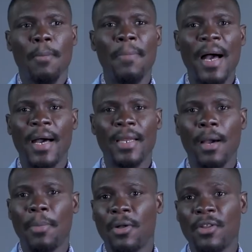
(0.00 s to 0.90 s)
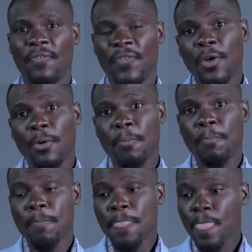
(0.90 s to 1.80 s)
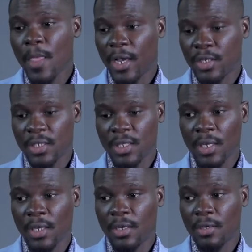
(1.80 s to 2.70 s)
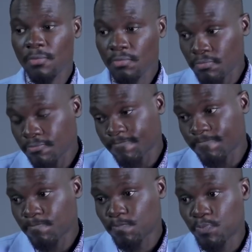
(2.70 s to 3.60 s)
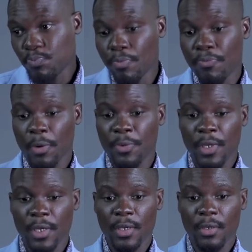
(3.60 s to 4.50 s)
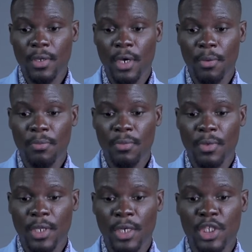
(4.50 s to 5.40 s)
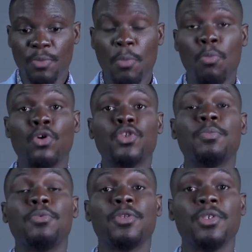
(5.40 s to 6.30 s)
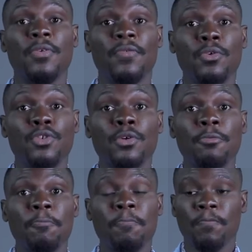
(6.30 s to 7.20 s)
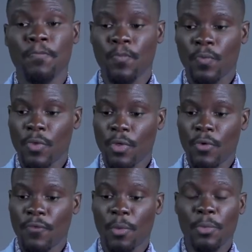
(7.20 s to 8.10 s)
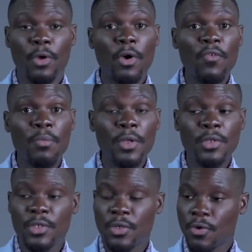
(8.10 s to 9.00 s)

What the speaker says: bad about the film. I just think probably there needs to be more support in the future from the government,